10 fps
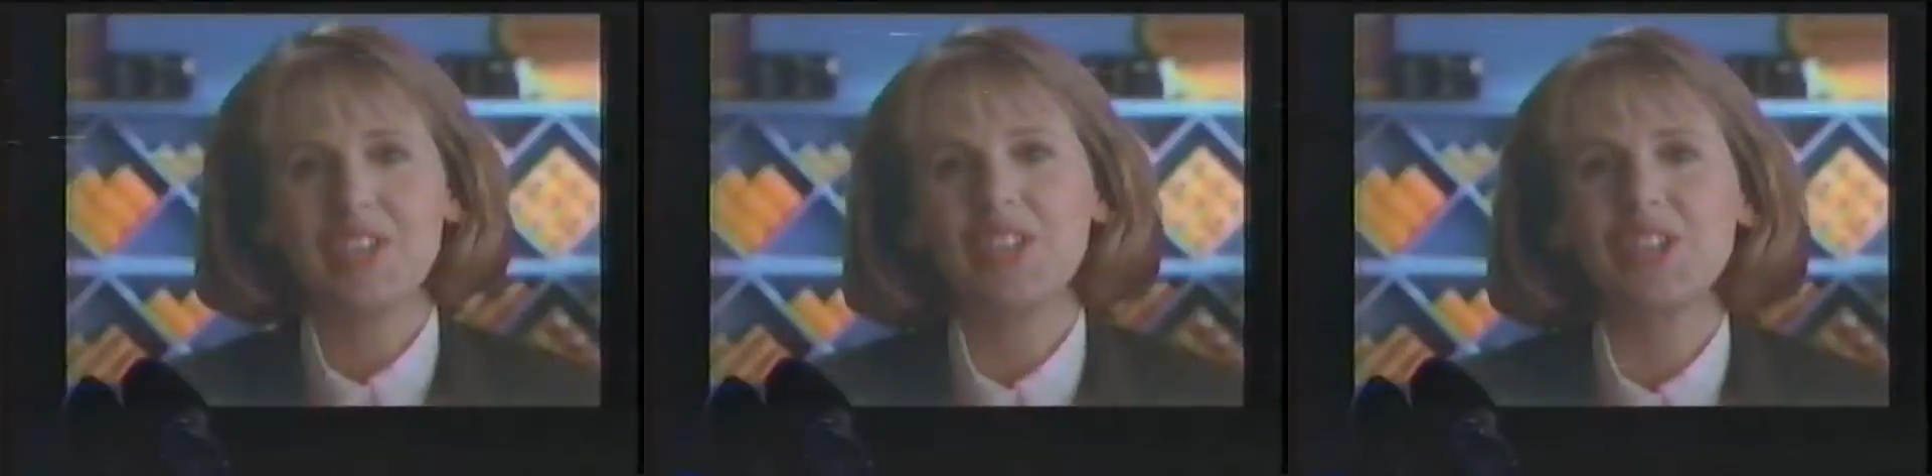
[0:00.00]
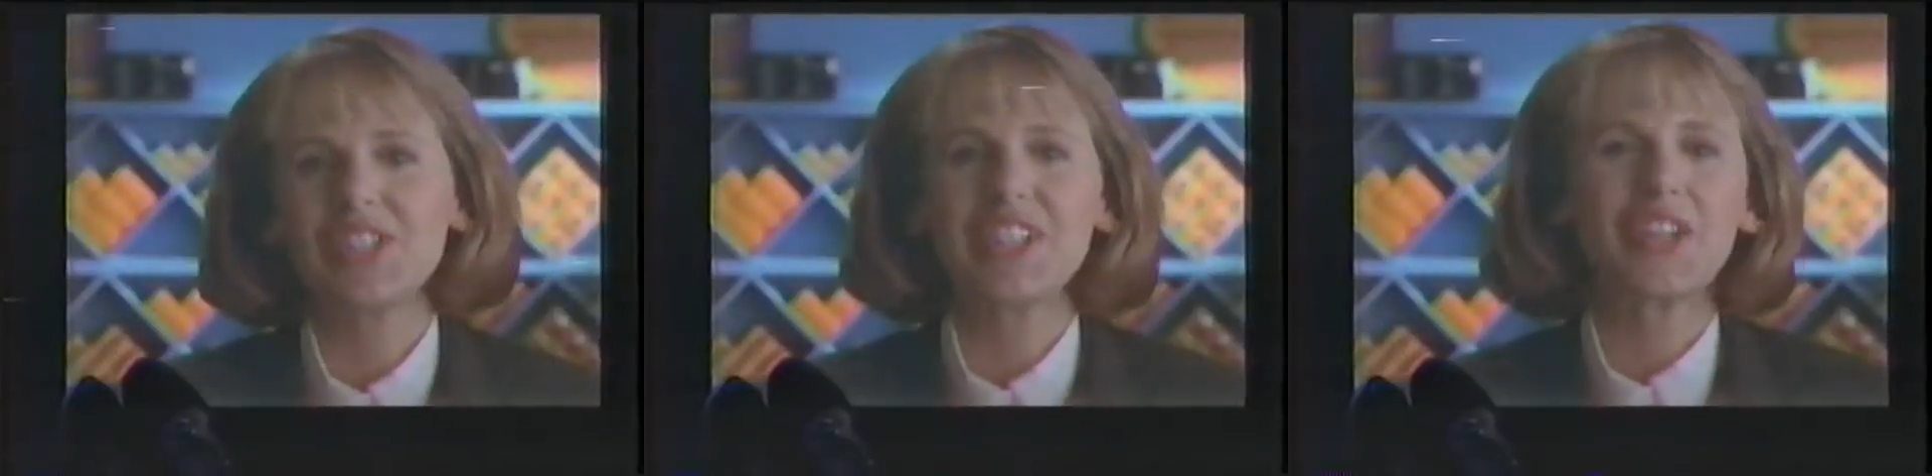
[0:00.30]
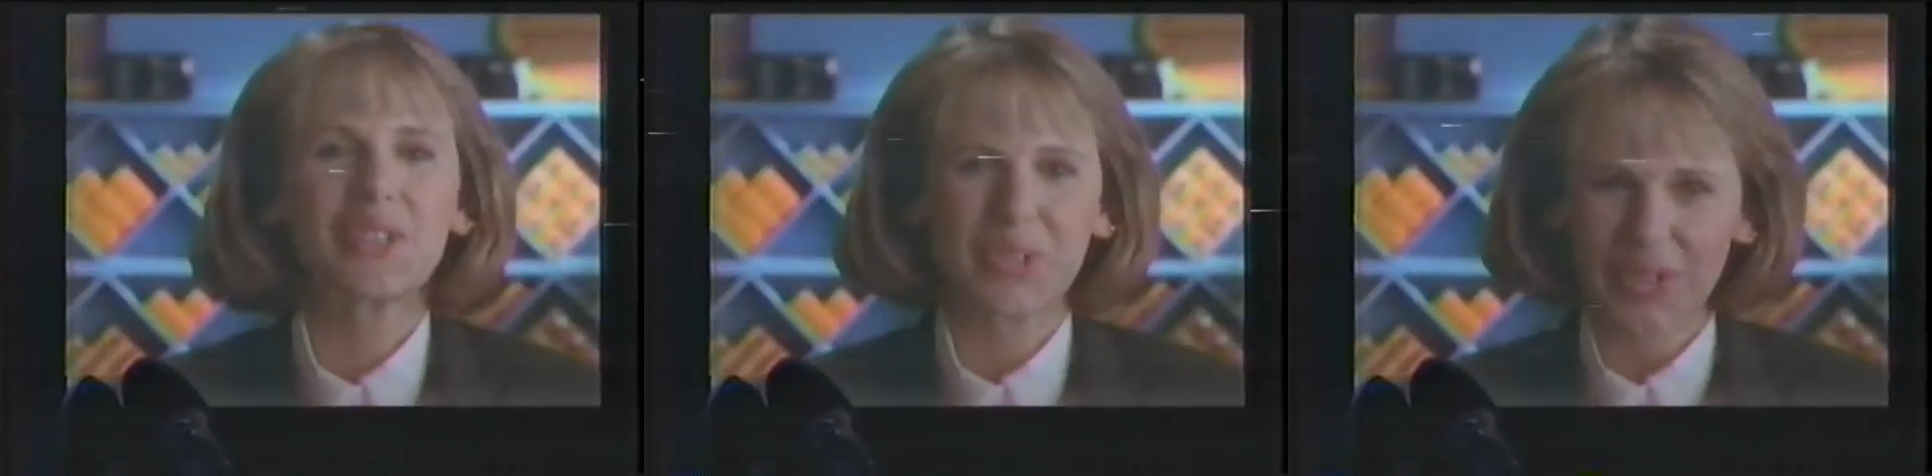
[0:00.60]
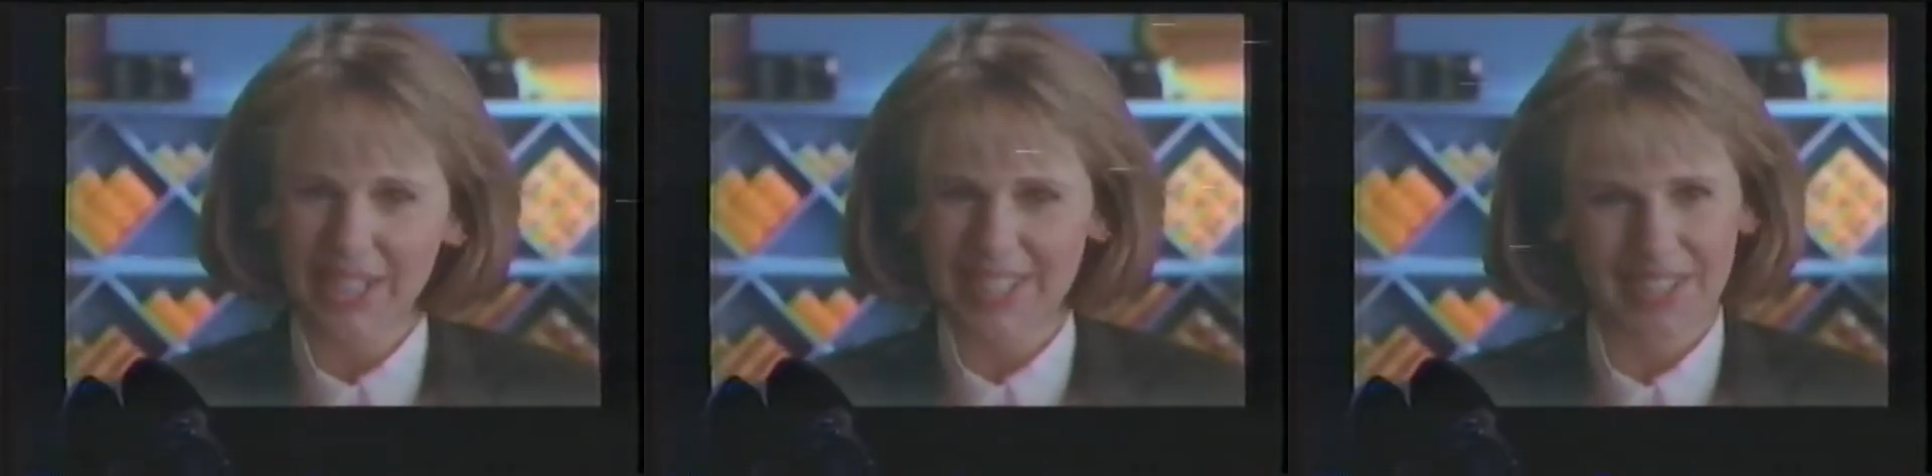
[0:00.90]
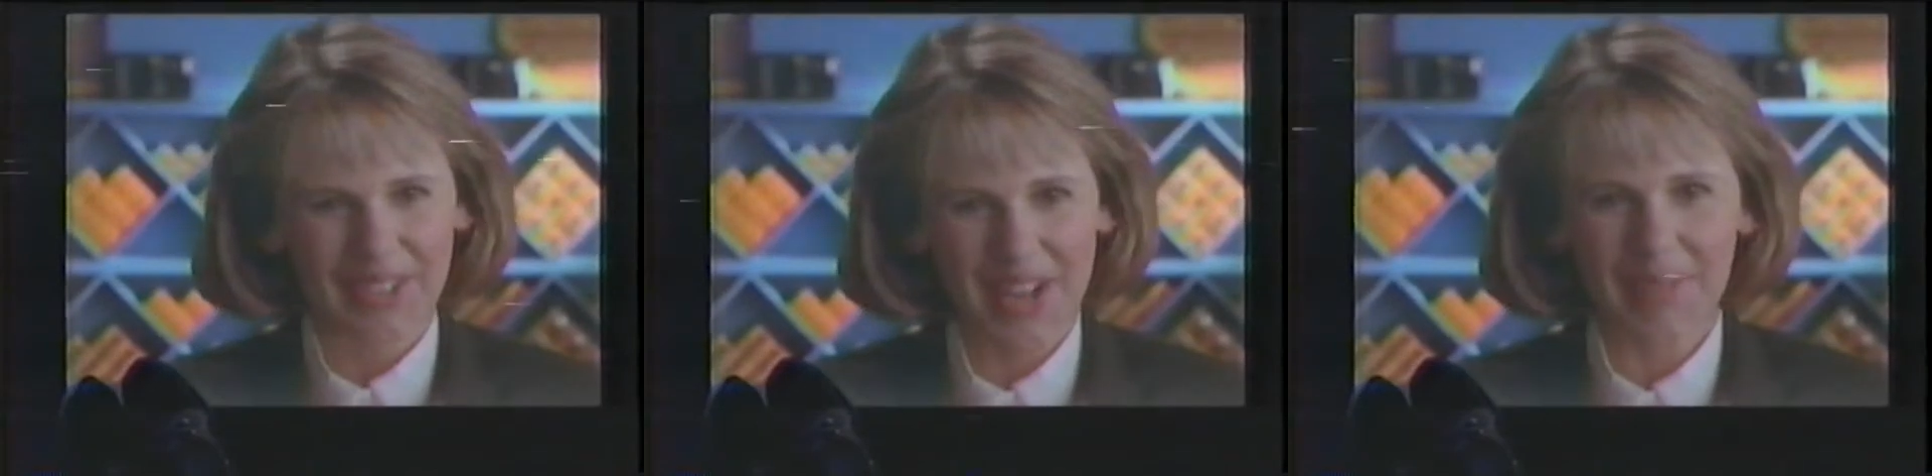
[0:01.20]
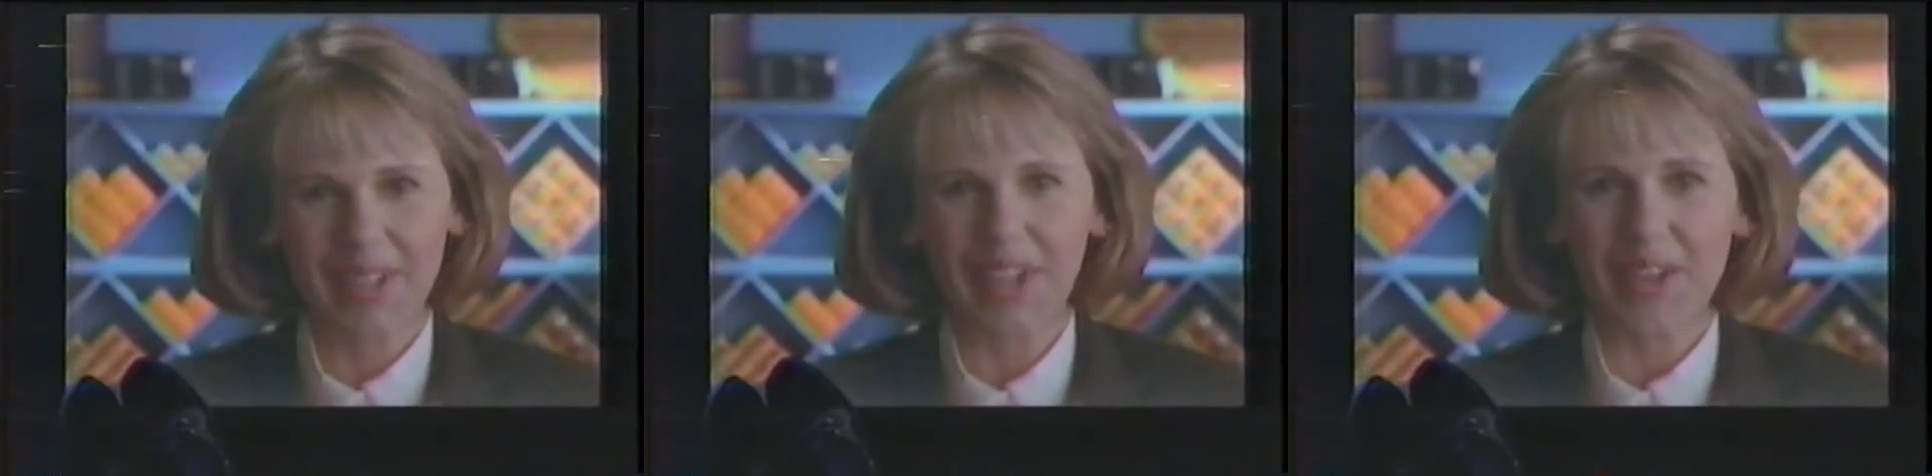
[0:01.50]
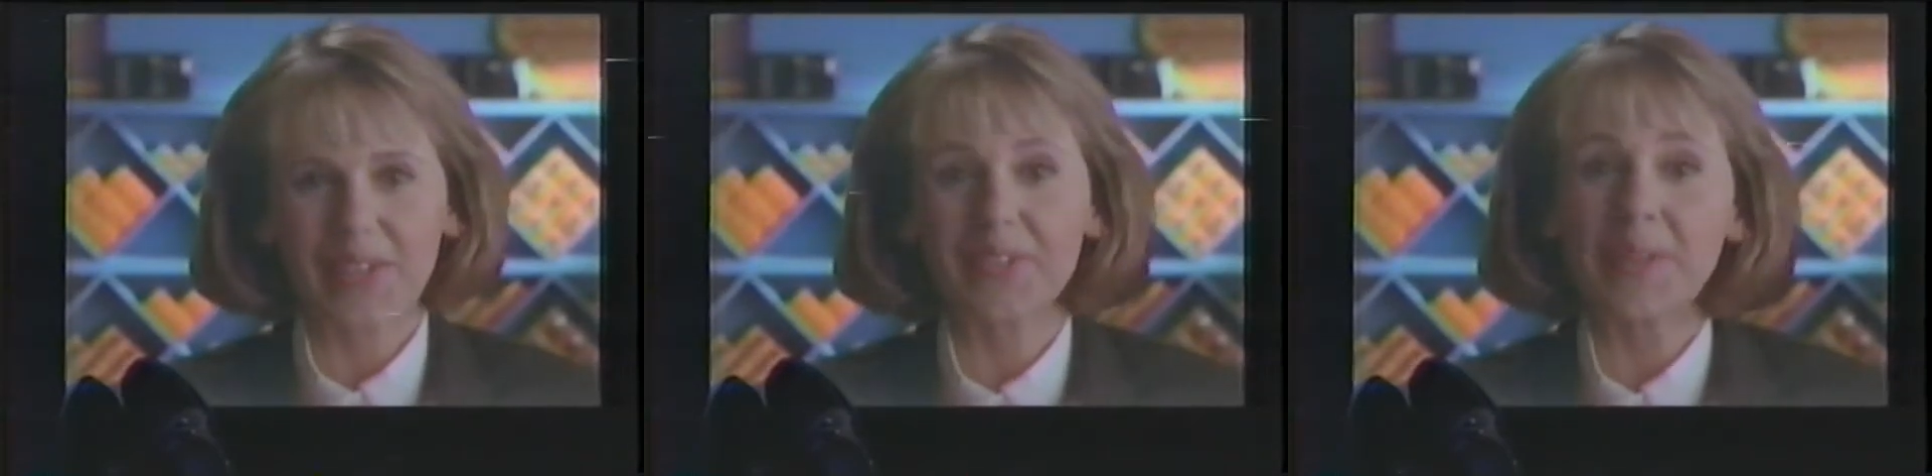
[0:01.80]
Introducing a truly incredible
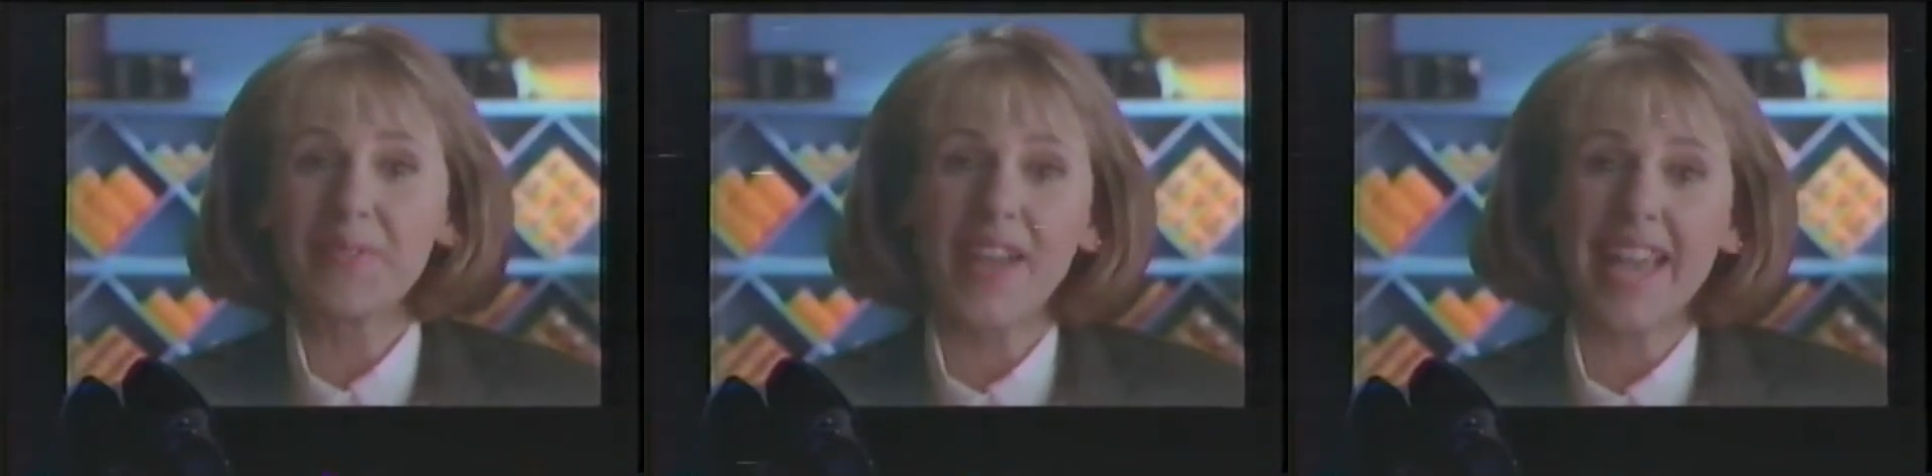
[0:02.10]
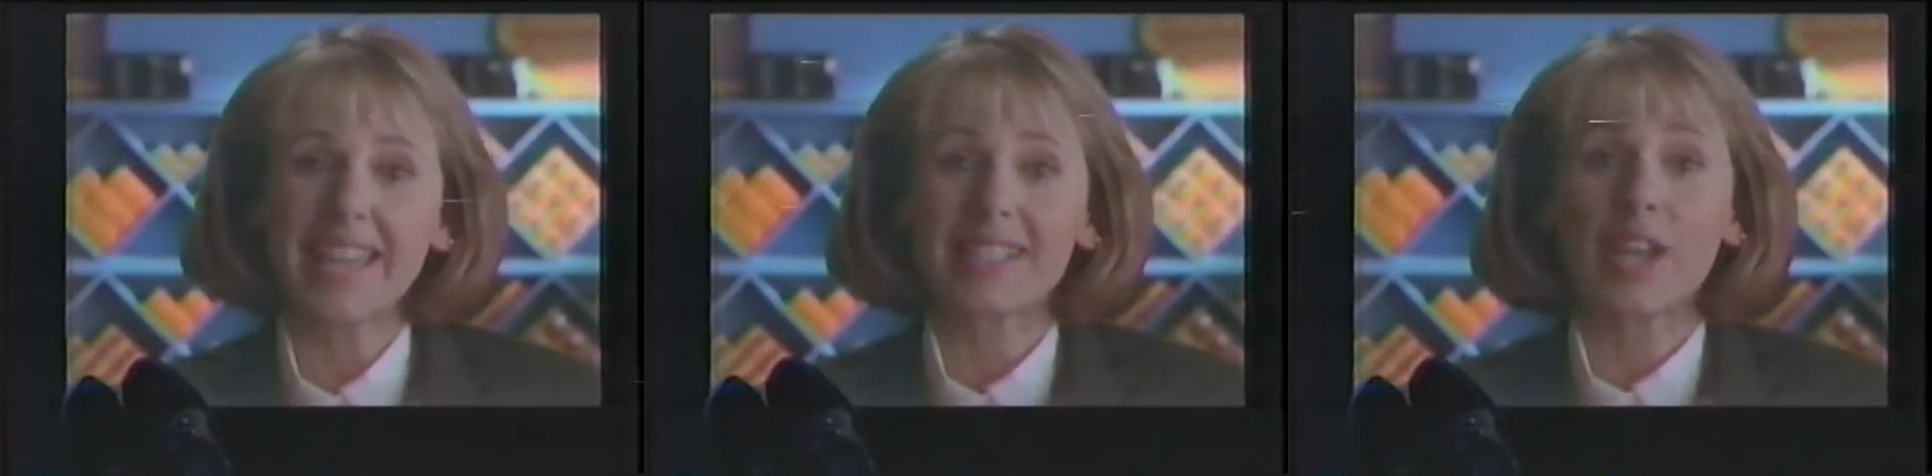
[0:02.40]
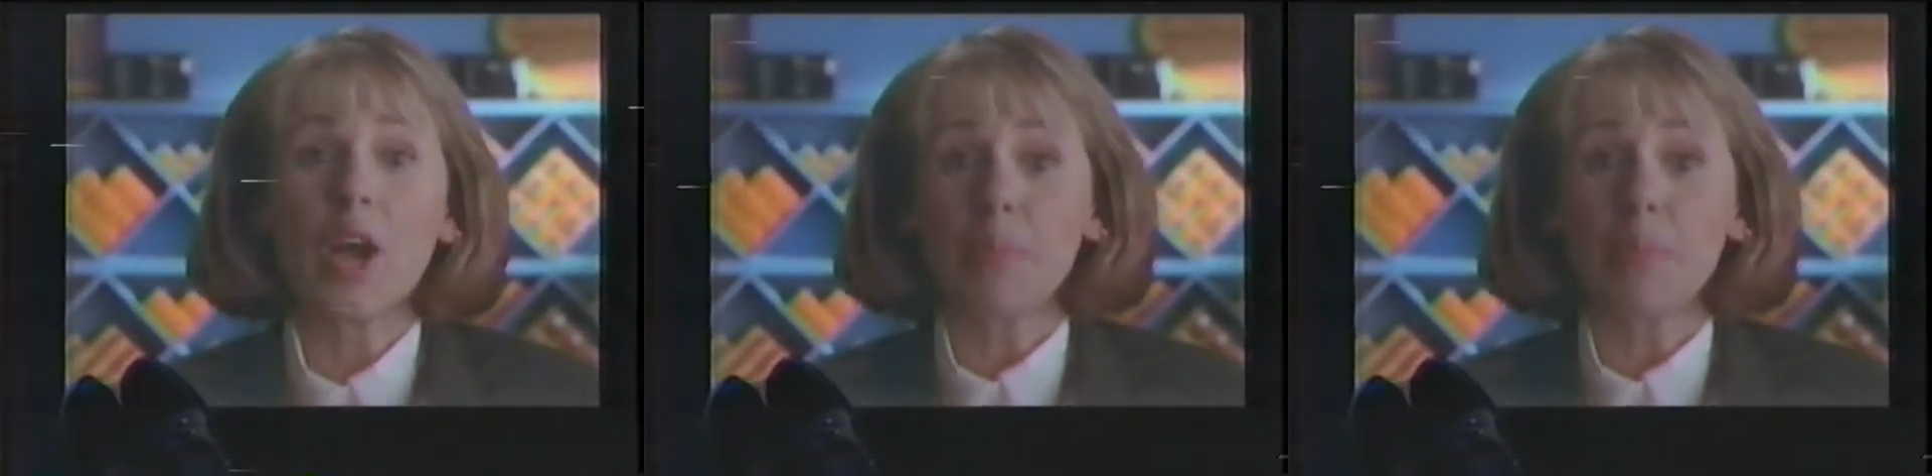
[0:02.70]
offer from Phase.